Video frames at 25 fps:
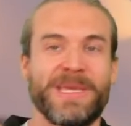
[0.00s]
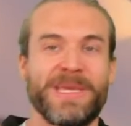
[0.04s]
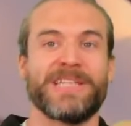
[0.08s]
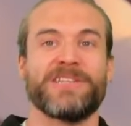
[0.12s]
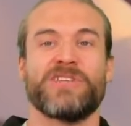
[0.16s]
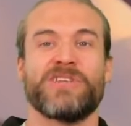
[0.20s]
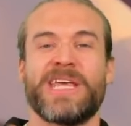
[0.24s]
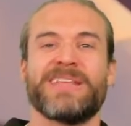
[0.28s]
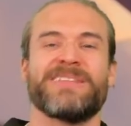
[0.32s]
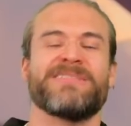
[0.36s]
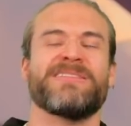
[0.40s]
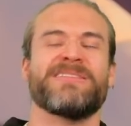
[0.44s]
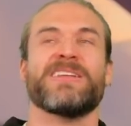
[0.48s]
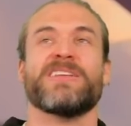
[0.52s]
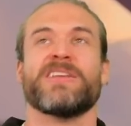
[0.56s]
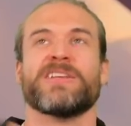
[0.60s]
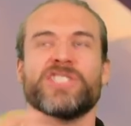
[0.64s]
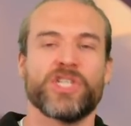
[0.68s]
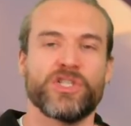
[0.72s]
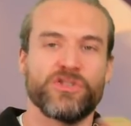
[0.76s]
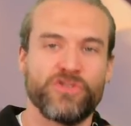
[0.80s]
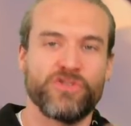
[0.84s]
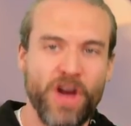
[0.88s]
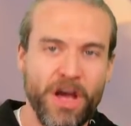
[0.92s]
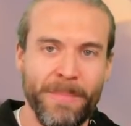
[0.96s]
isn't
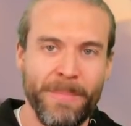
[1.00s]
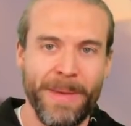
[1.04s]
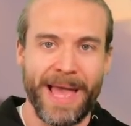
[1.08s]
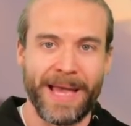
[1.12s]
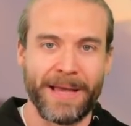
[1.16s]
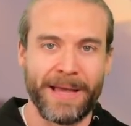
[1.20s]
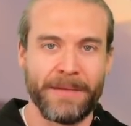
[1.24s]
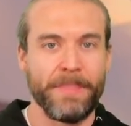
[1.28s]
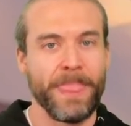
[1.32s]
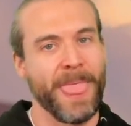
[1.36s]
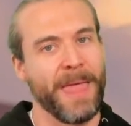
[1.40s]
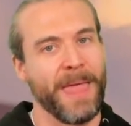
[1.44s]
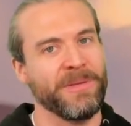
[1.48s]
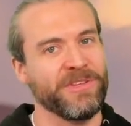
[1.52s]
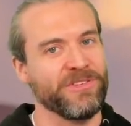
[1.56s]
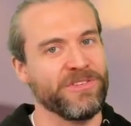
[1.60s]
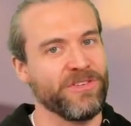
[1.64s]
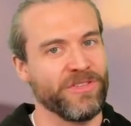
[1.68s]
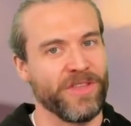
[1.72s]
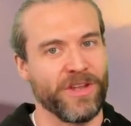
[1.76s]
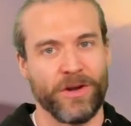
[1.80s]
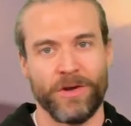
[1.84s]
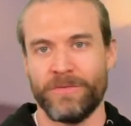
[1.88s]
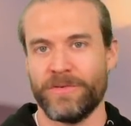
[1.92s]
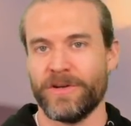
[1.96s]
actually a drawback. Let me
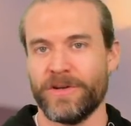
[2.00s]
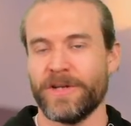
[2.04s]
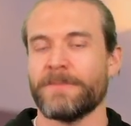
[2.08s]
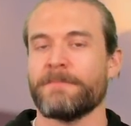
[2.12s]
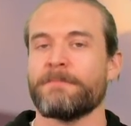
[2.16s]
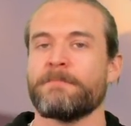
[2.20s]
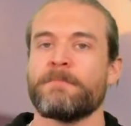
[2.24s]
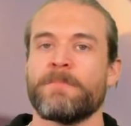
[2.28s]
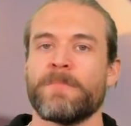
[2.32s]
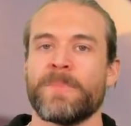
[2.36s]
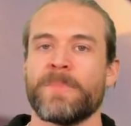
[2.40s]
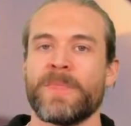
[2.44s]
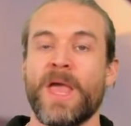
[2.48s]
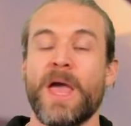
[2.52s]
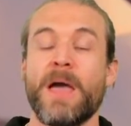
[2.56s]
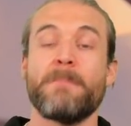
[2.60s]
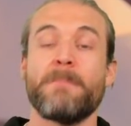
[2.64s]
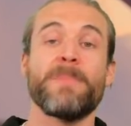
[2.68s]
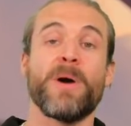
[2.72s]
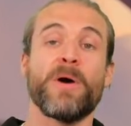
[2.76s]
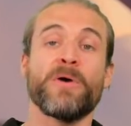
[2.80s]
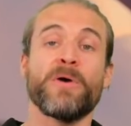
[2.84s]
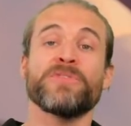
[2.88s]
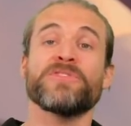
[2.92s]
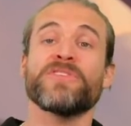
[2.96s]
start that over.
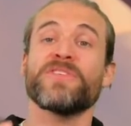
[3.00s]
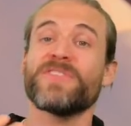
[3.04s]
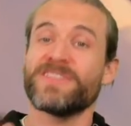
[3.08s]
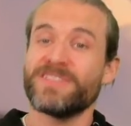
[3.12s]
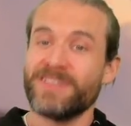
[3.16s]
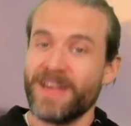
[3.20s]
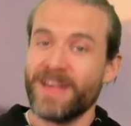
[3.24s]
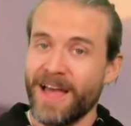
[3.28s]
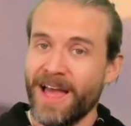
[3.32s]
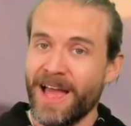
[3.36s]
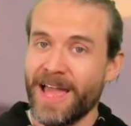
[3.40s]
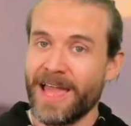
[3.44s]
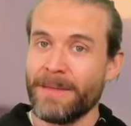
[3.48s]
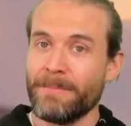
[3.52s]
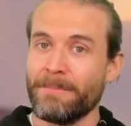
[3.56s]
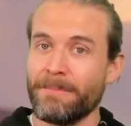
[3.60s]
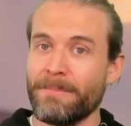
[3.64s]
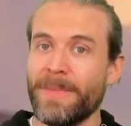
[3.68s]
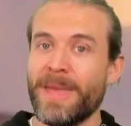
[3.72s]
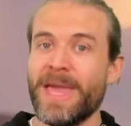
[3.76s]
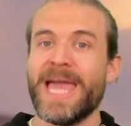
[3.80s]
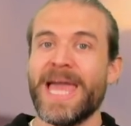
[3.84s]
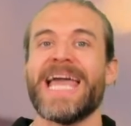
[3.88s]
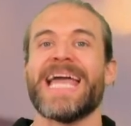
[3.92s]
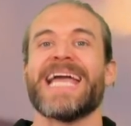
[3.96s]
Most of the
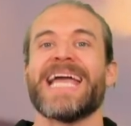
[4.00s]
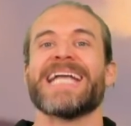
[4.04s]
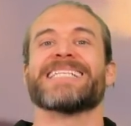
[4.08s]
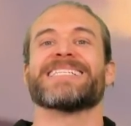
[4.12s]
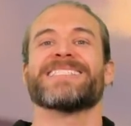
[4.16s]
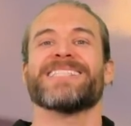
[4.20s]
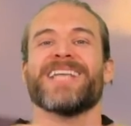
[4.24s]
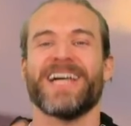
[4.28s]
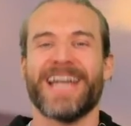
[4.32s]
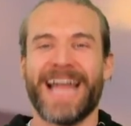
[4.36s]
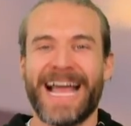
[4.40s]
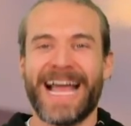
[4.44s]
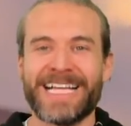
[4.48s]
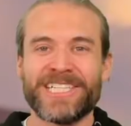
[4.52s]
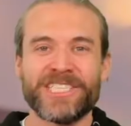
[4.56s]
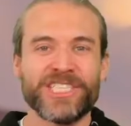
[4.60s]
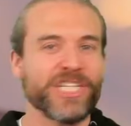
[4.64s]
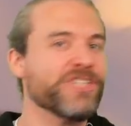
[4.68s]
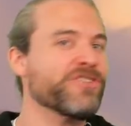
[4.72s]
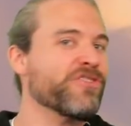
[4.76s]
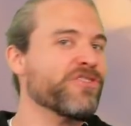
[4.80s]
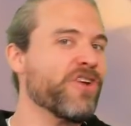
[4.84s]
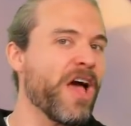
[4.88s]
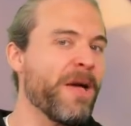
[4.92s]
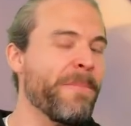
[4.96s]
time, not
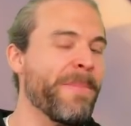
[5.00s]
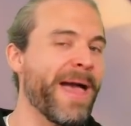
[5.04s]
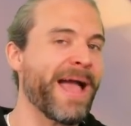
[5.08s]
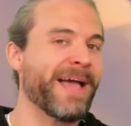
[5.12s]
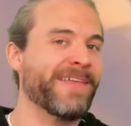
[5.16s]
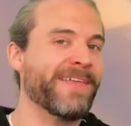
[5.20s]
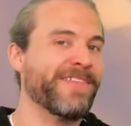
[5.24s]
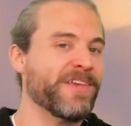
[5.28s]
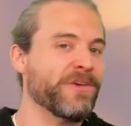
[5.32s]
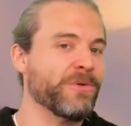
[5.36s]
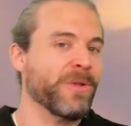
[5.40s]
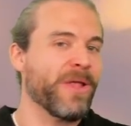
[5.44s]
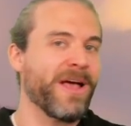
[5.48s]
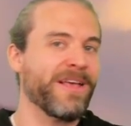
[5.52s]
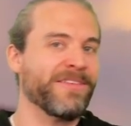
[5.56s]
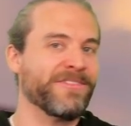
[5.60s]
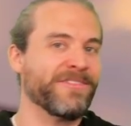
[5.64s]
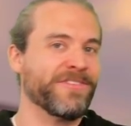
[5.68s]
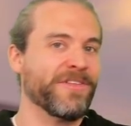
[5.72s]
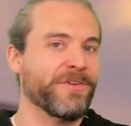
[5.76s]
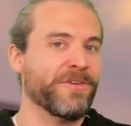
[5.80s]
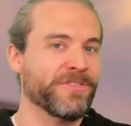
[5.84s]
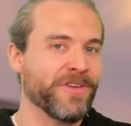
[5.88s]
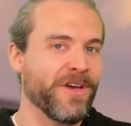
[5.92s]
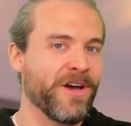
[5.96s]
actually a drawback that you
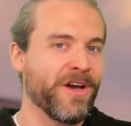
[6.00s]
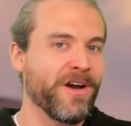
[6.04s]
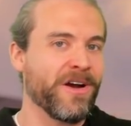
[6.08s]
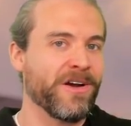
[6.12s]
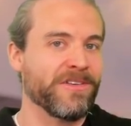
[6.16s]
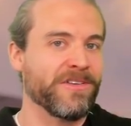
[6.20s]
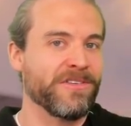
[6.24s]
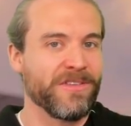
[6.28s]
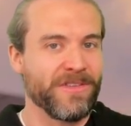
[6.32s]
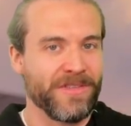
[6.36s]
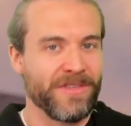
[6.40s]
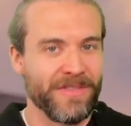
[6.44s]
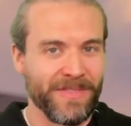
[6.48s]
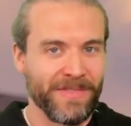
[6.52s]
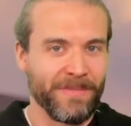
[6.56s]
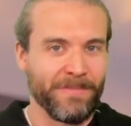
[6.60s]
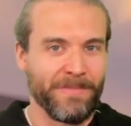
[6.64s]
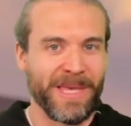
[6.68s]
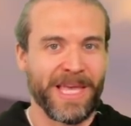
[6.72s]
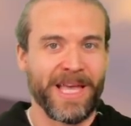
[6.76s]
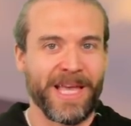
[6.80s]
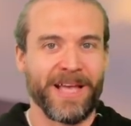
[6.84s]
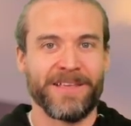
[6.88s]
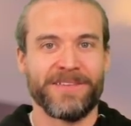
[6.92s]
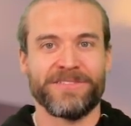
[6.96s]
lost those cards
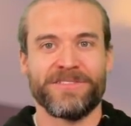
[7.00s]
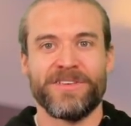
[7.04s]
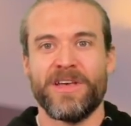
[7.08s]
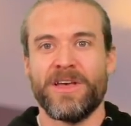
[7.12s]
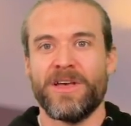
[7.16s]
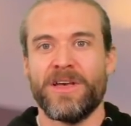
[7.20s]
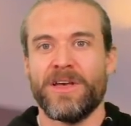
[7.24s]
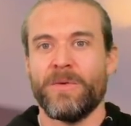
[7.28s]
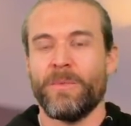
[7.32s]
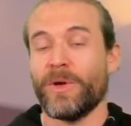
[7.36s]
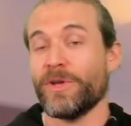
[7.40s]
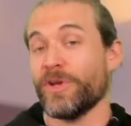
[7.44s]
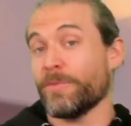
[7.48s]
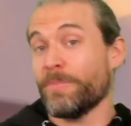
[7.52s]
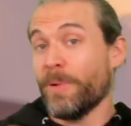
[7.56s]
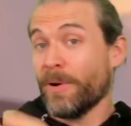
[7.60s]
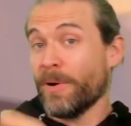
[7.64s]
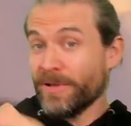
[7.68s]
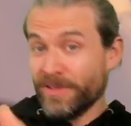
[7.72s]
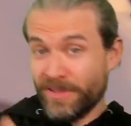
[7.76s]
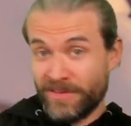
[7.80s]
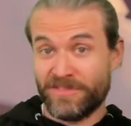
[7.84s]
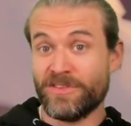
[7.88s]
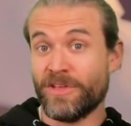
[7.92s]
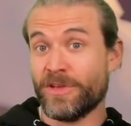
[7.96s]
because, well, your
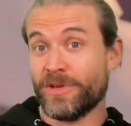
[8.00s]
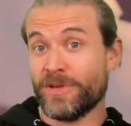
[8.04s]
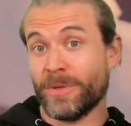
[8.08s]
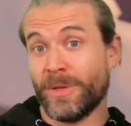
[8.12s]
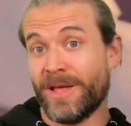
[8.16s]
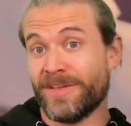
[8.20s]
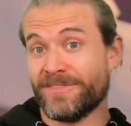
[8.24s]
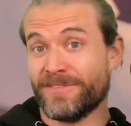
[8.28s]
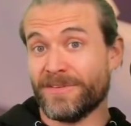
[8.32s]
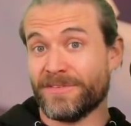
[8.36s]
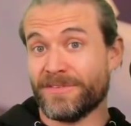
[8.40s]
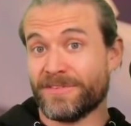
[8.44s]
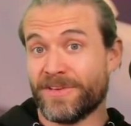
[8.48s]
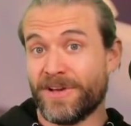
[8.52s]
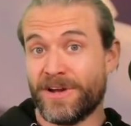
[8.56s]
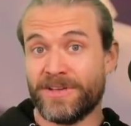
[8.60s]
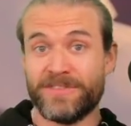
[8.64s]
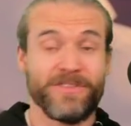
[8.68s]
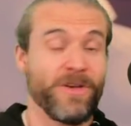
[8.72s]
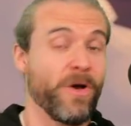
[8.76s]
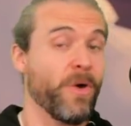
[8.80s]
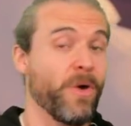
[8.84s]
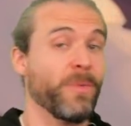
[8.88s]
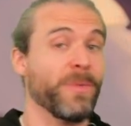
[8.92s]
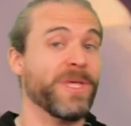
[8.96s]
opponent doesn't know you lost those
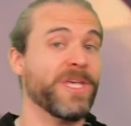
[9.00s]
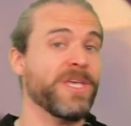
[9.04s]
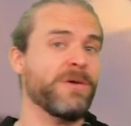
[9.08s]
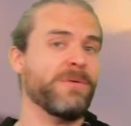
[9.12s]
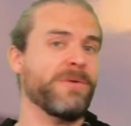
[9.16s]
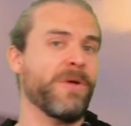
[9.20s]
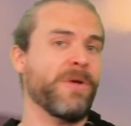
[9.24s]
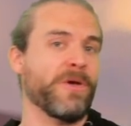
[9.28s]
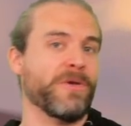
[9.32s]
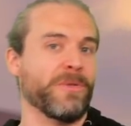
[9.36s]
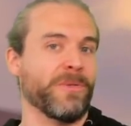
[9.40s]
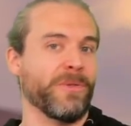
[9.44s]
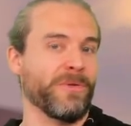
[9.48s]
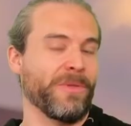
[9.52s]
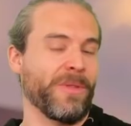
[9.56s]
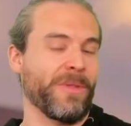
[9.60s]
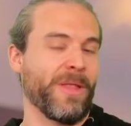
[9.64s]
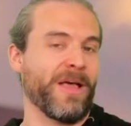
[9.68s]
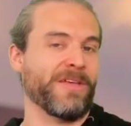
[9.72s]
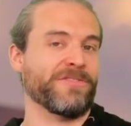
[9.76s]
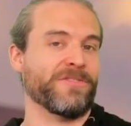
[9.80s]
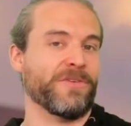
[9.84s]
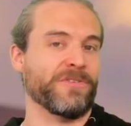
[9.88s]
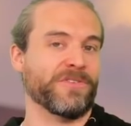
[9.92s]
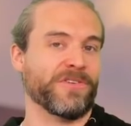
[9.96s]
cards. Only you know you
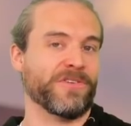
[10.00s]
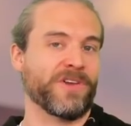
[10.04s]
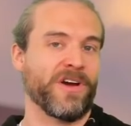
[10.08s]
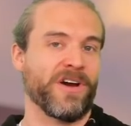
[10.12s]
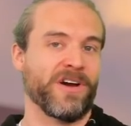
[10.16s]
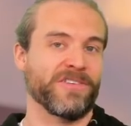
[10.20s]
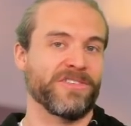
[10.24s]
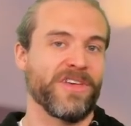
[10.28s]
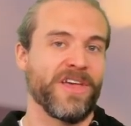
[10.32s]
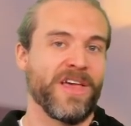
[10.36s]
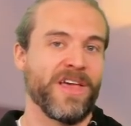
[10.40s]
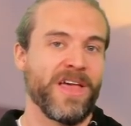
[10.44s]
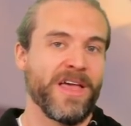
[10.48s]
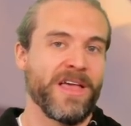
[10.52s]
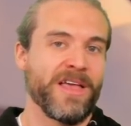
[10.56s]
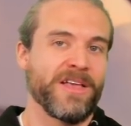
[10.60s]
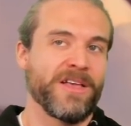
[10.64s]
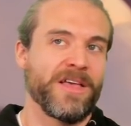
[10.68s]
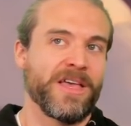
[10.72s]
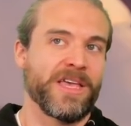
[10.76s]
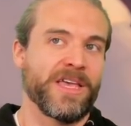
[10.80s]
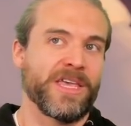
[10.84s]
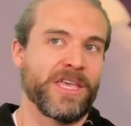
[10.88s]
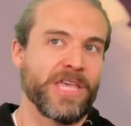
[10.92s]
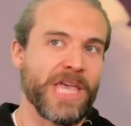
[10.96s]
lost those cards.
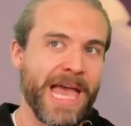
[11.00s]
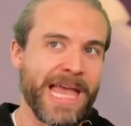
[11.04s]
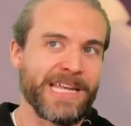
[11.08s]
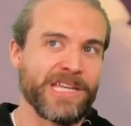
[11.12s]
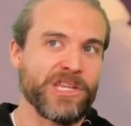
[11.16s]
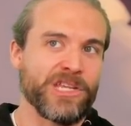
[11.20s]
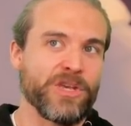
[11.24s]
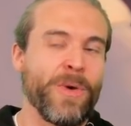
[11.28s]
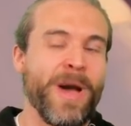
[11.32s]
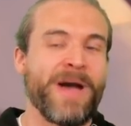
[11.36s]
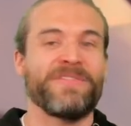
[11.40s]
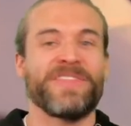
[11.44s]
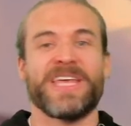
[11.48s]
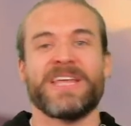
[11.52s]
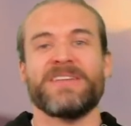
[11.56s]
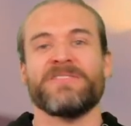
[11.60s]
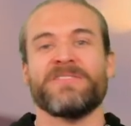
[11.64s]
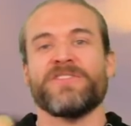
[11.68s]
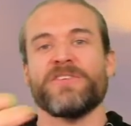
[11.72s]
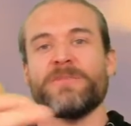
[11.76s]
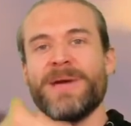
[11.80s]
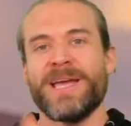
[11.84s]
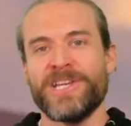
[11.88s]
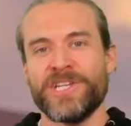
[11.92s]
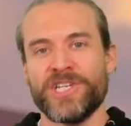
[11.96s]
And you have the
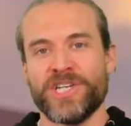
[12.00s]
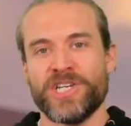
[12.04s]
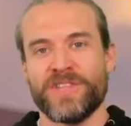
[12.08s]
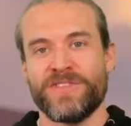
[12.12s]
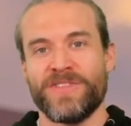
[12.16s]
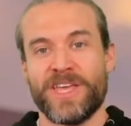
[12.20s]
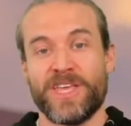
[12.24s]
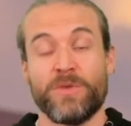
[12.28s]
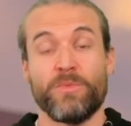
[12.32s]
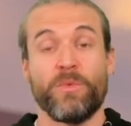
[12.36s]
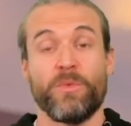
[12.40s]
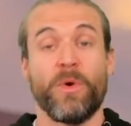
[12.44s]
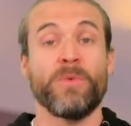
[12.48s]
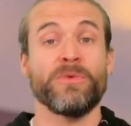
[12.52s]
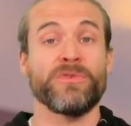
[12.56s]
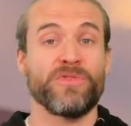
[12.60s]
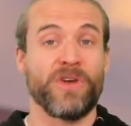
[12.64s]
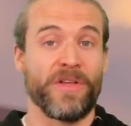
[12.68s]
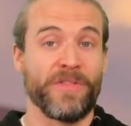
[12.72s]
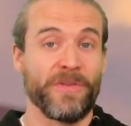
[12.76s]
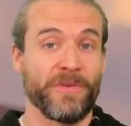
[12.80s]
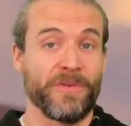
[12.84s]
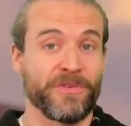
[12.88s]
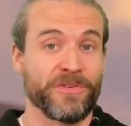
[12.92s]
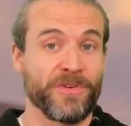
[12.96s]
information that you won't
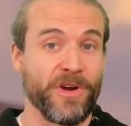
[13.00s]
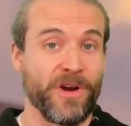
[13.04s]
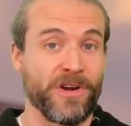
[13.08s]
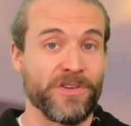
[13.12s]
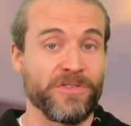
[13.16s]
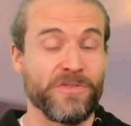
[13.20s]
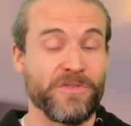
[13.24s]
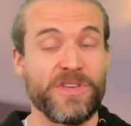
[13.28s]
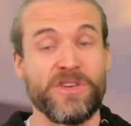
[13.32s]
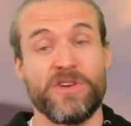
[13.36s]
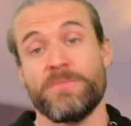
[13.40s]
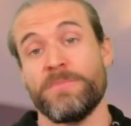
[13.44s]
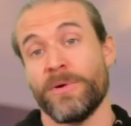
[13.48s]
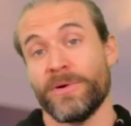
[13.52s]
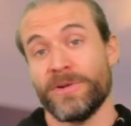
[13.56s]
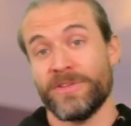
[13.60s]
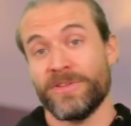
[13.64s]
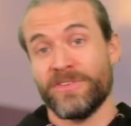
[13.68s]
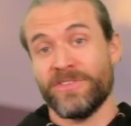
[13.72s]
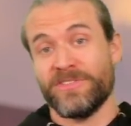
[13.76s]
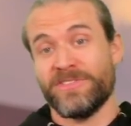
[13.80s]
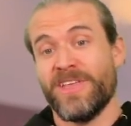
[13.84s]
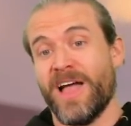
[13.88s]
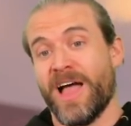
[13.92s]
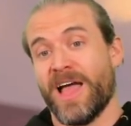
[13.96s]
draw those cards and your
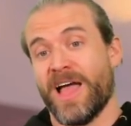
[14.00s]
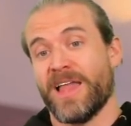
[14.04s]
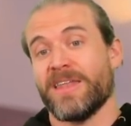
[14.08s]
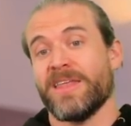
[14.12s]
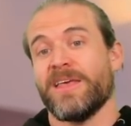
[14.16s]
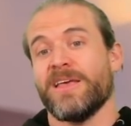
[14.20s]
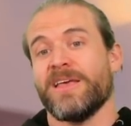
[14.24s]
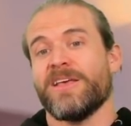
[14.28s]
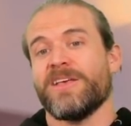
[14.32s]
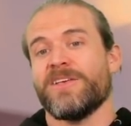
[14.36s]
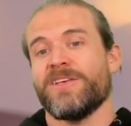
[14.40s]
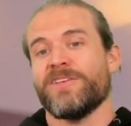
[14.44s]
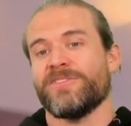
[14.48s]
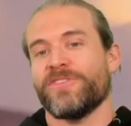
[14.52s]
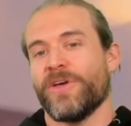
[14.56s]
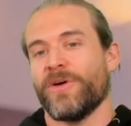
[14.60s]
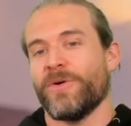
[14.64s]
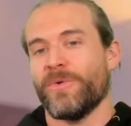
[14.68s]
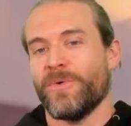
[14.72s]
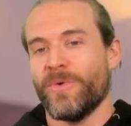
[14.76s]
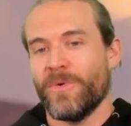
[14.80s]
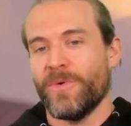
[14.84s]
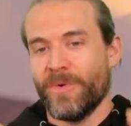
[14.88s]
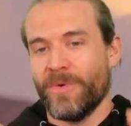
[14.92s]
opponent does not. So